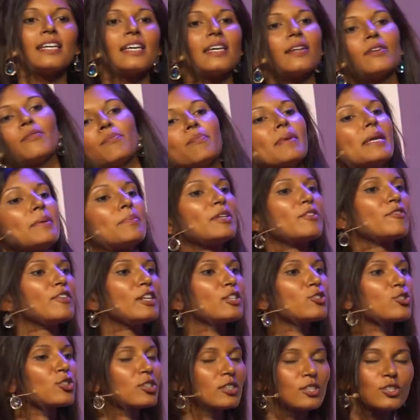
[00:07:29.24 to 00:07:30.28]
And maybe
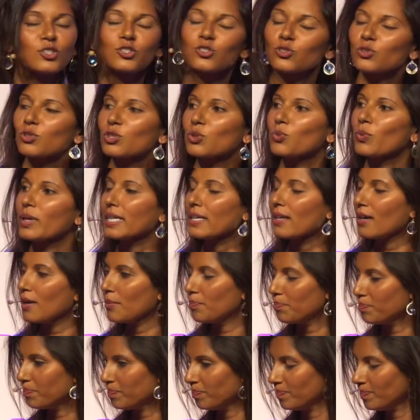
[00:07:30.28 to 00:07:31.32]
eventually she's going to wake
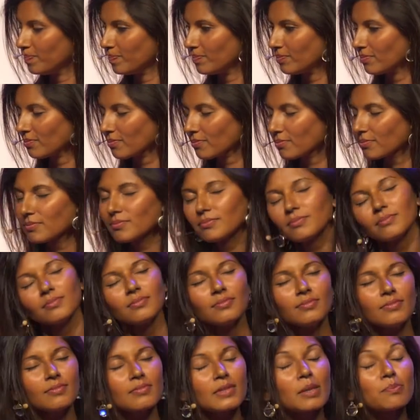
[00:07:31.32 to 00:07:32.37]
up.
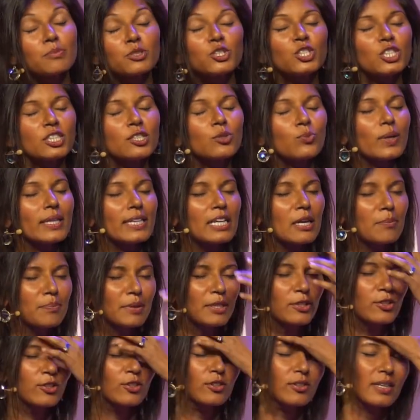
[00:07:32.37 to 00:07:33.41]
But she didn't wake up
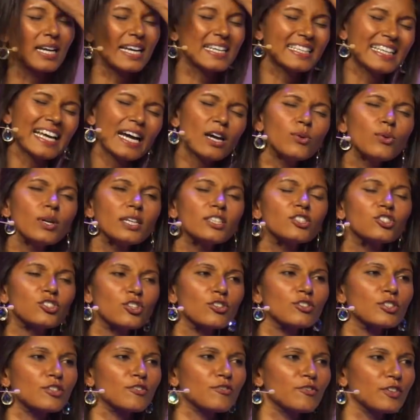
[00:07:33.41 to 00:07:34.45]
either. And now I'd
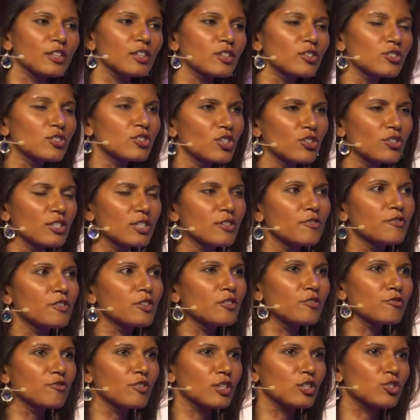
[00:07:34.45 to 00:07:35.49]
start to feel, started to
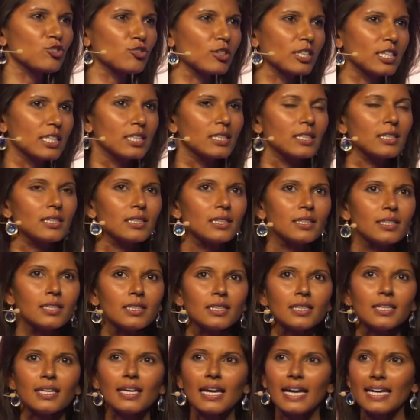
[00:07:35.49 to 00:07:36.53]
feel frustrated.
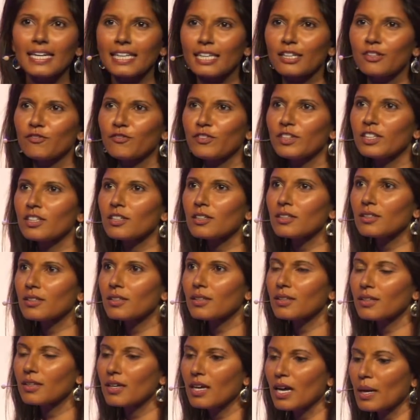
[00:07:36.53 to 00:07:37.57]
And I could
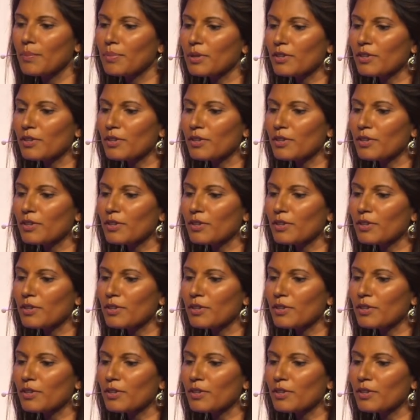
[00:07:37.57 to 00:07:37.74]
feel a